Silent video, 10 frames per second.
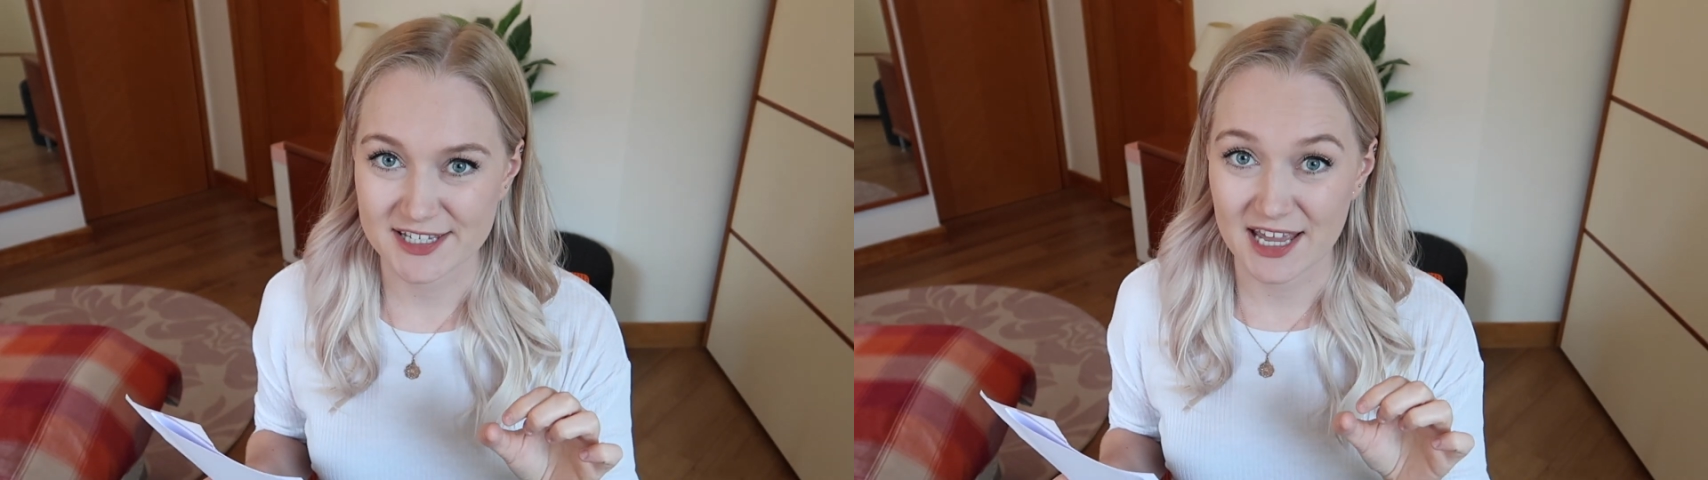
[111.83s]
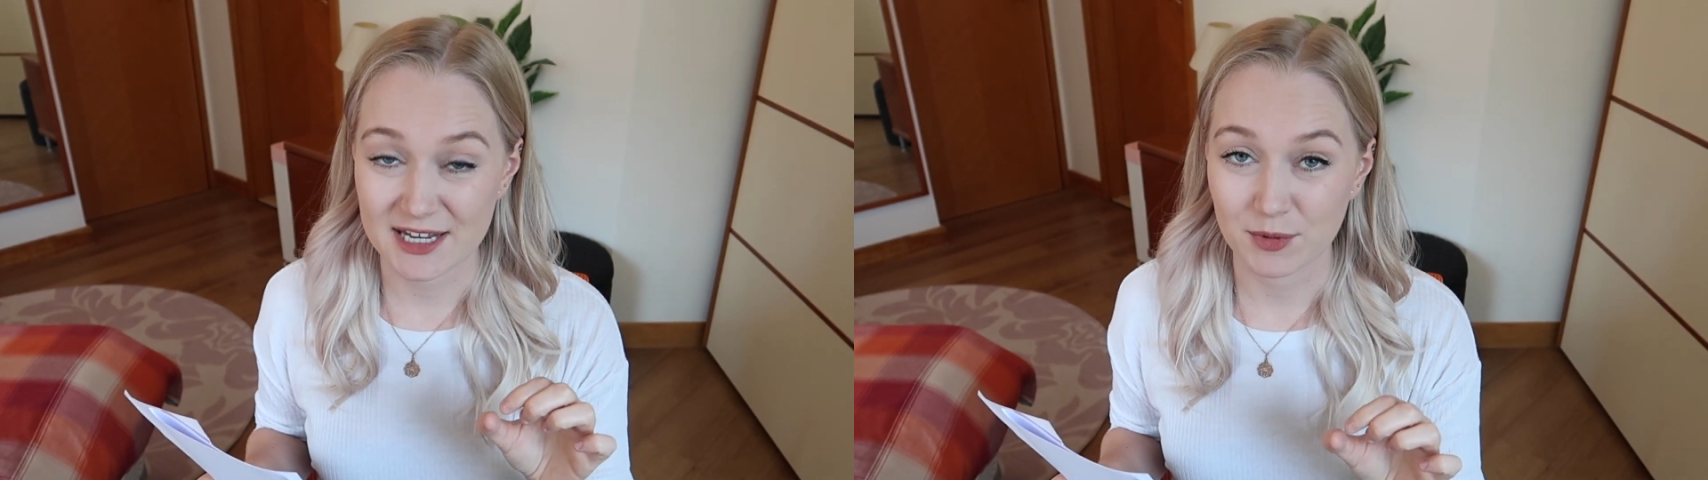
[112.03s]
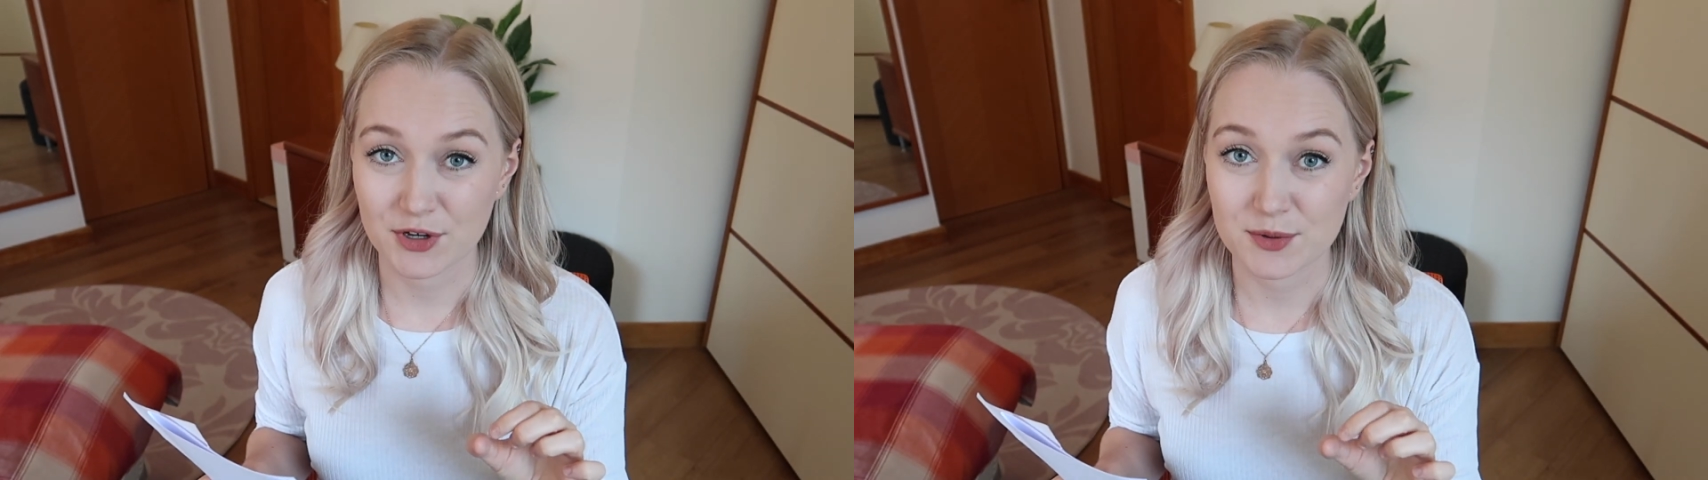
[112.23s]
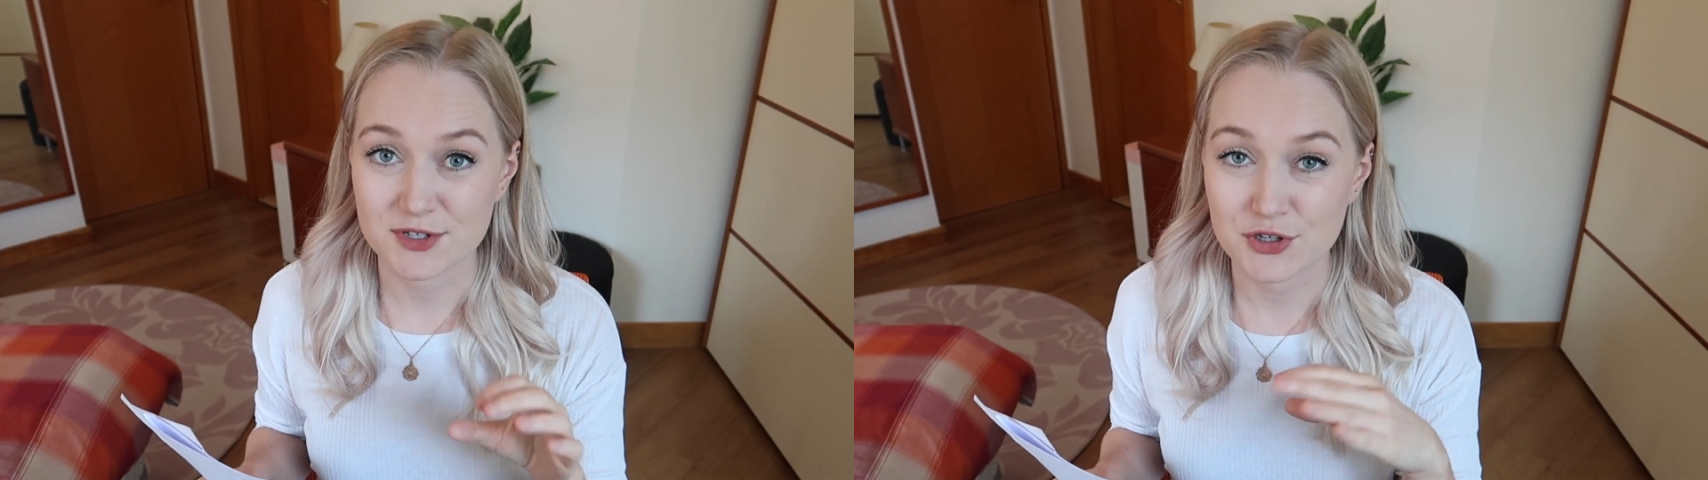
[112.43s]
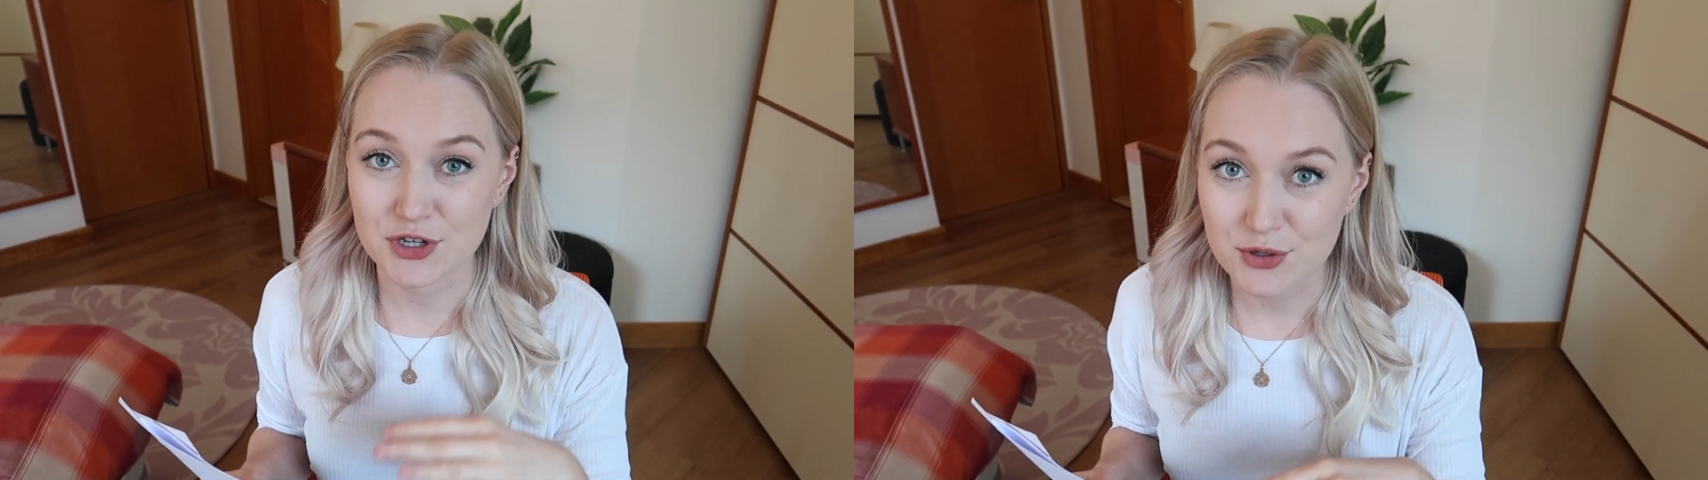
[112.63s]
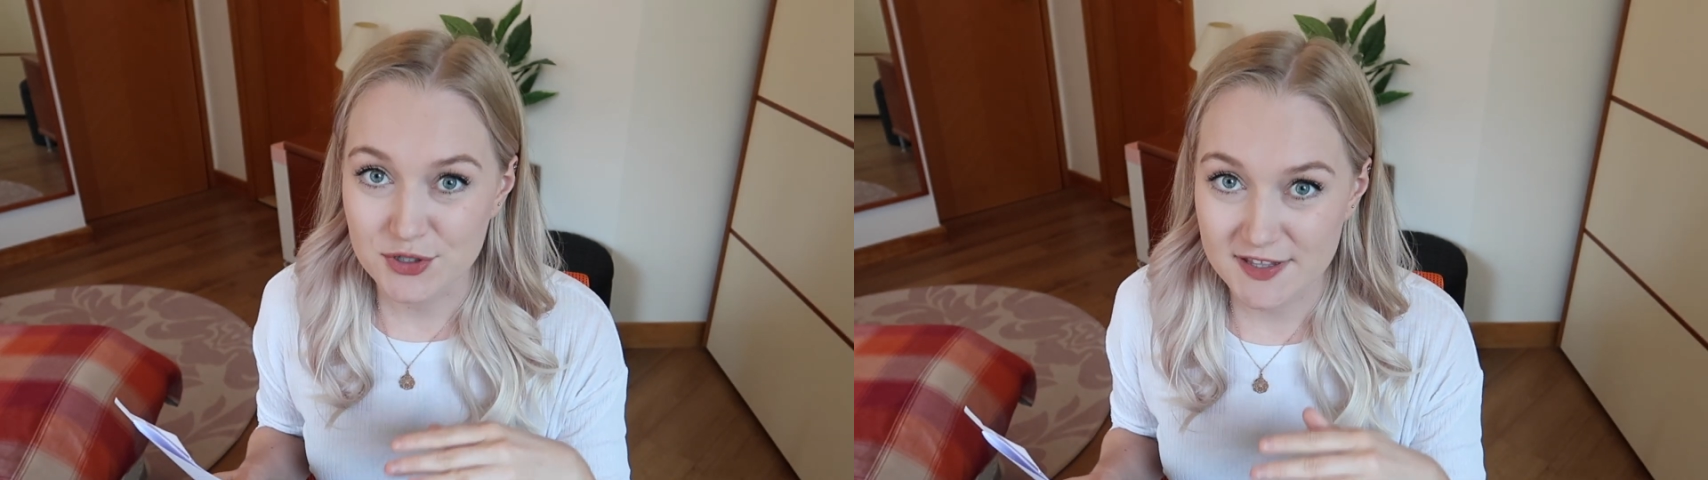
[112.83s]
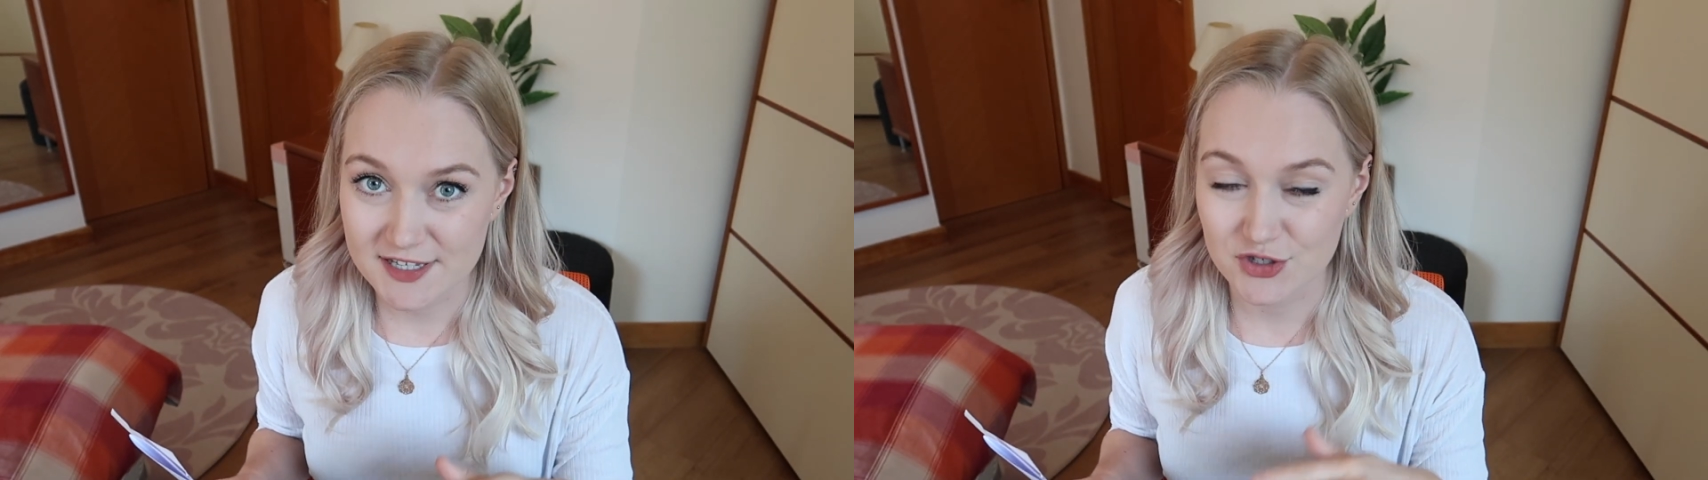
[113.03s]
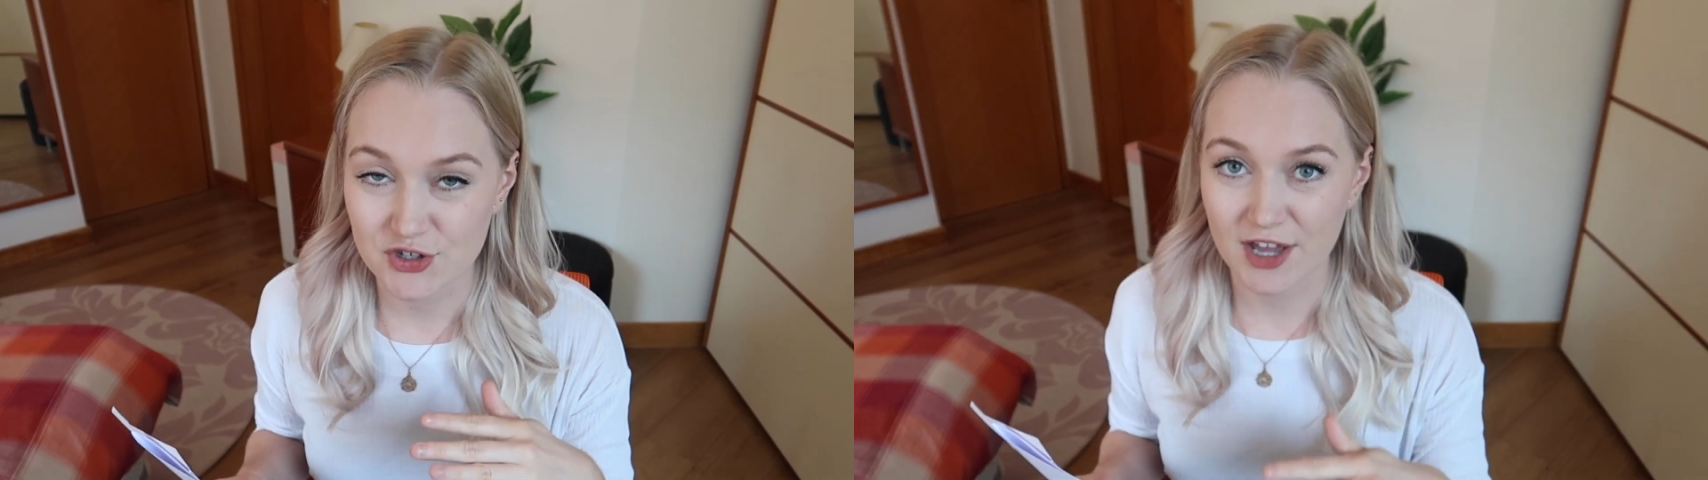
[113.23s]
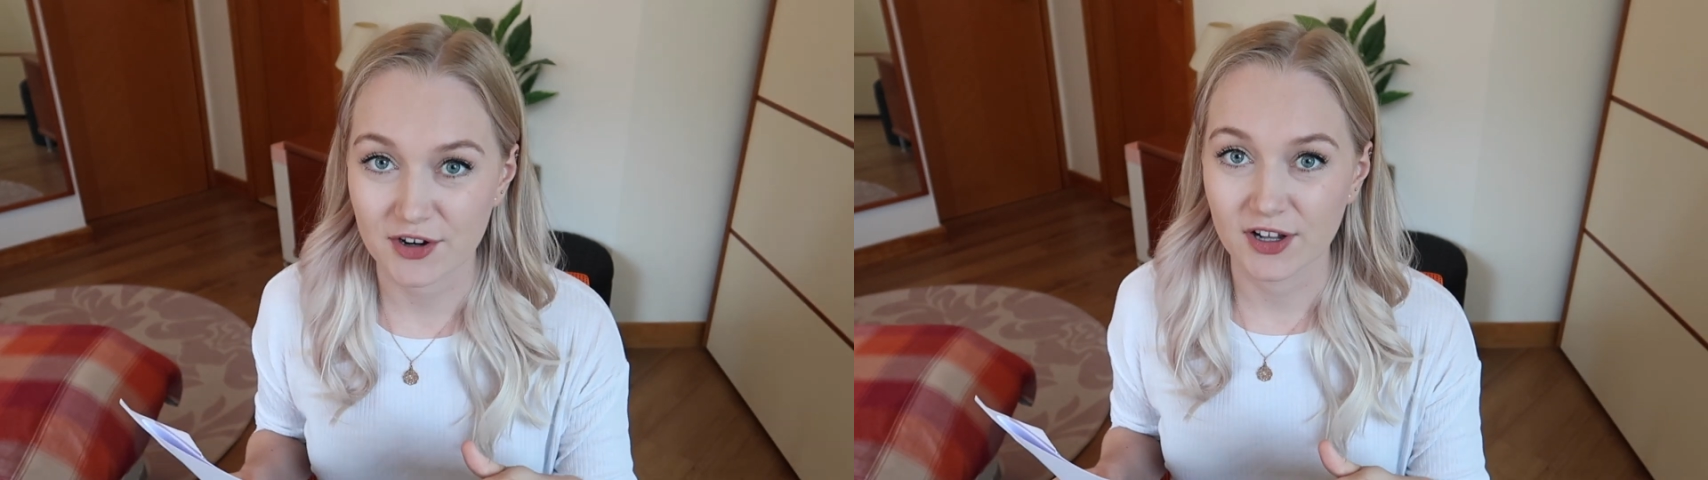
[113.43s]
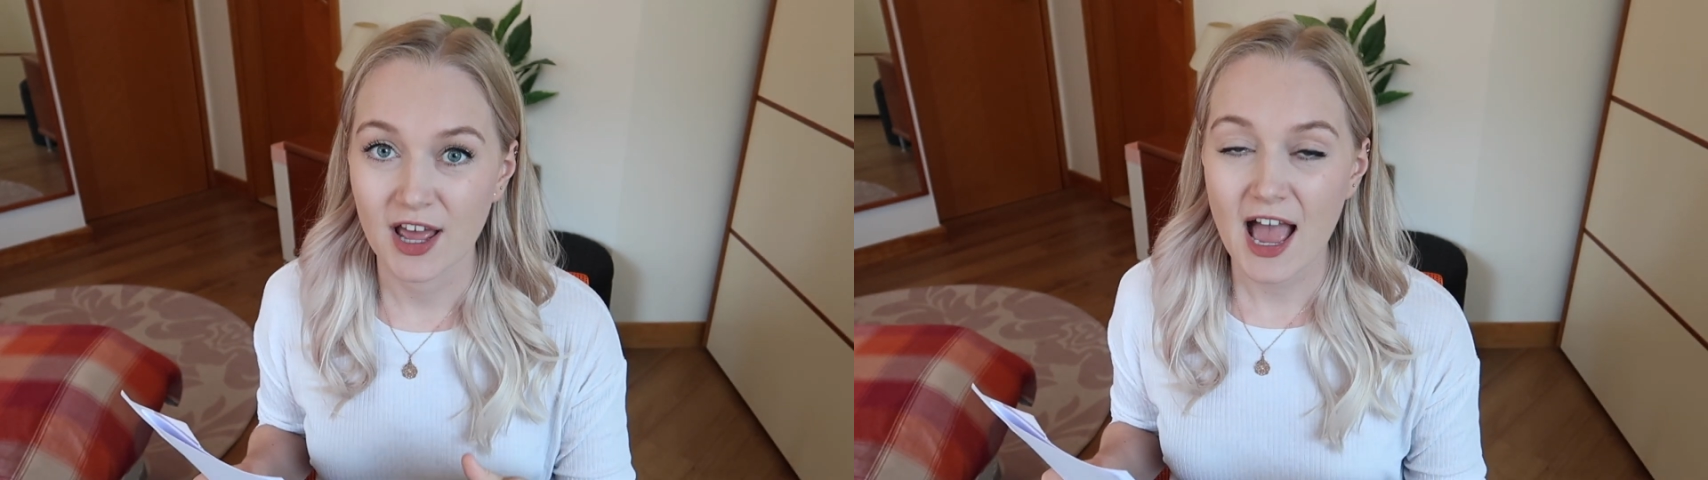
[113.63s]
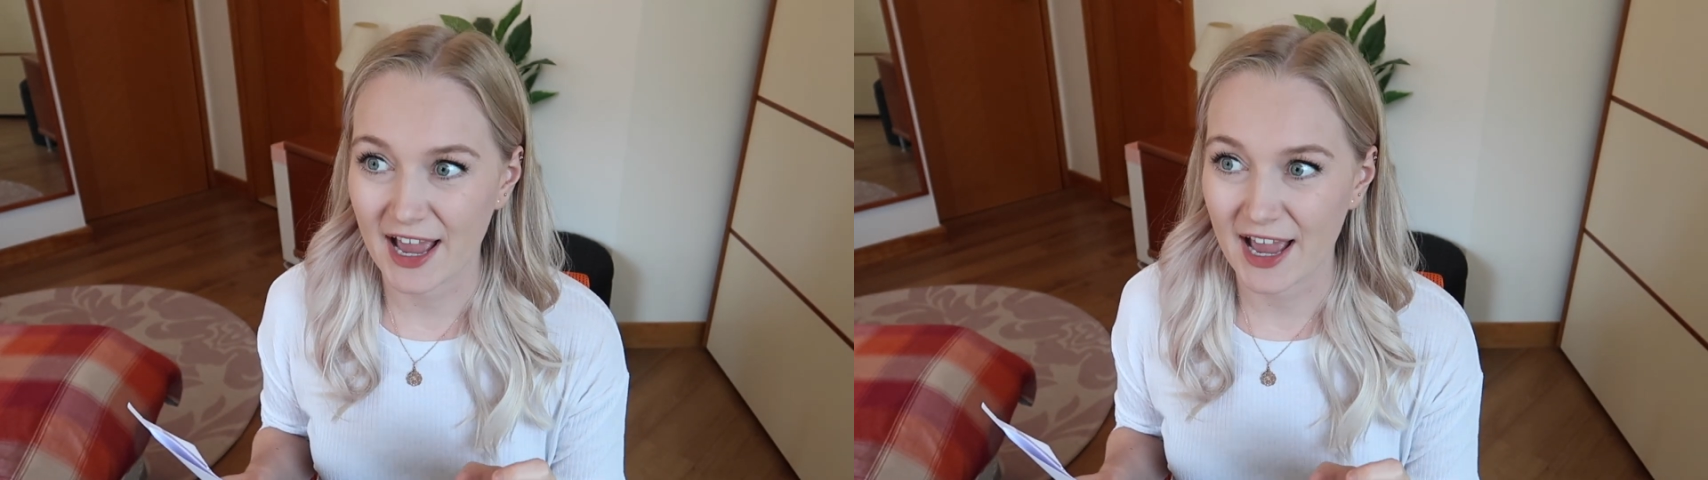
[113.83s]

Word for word: to anyone who is new to this channel,